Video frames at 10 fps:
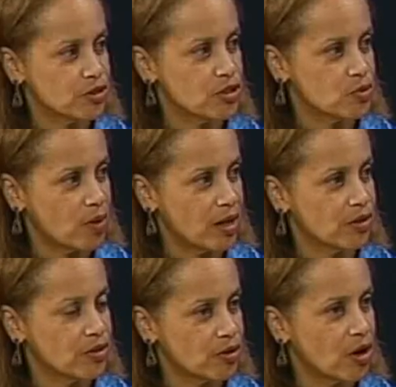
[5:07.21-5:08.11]
as well,
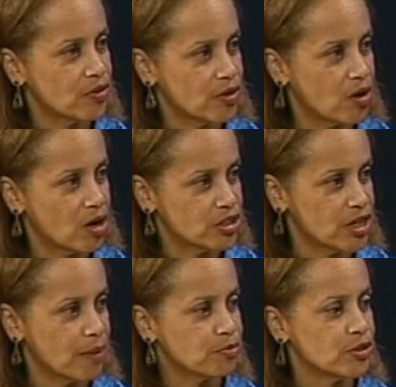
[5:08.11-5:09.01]
and there are
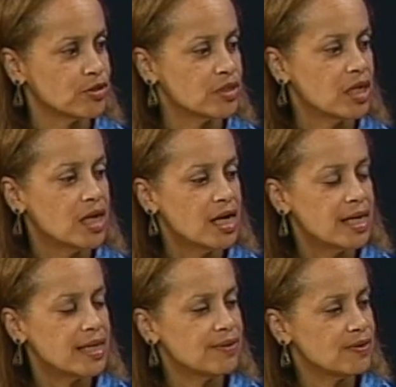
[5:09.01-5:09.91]
chapters
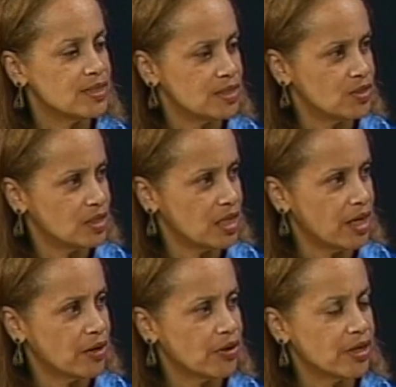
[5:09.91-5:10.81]
in the D.C.
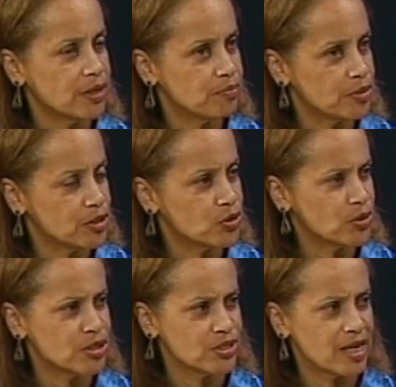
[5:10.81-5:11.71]
area and Prince
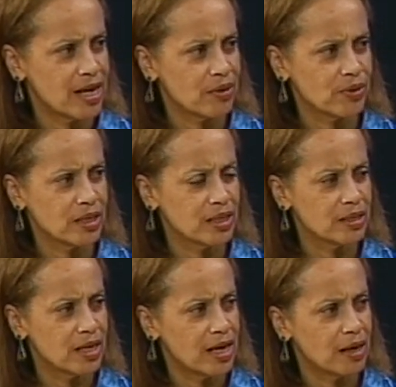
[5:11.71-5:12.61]
George's County,
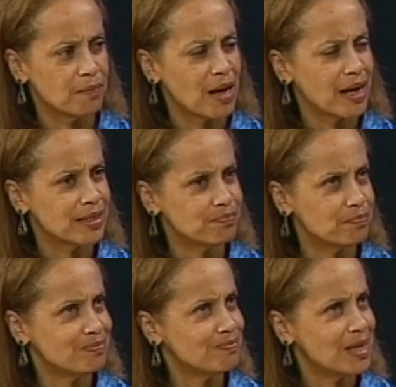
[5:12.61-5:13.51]
and
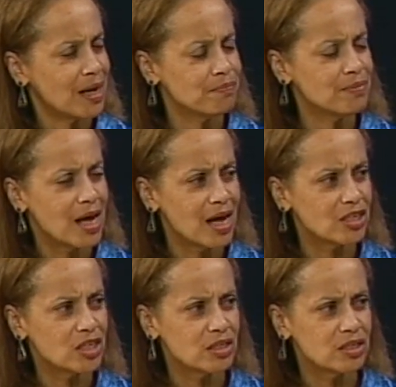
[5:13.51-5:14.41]
I'm not
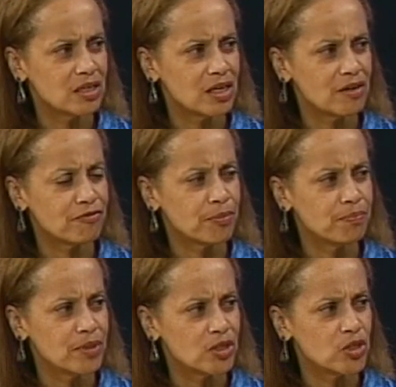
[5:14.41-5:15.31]

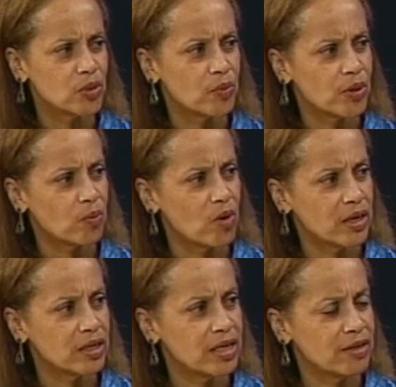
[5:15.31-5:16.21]
familiar with
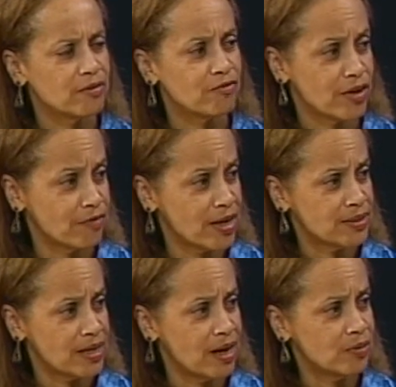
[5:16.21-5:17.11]
one in
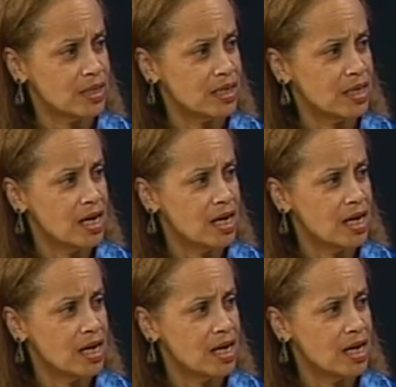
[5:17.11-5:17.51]
Fairfax County,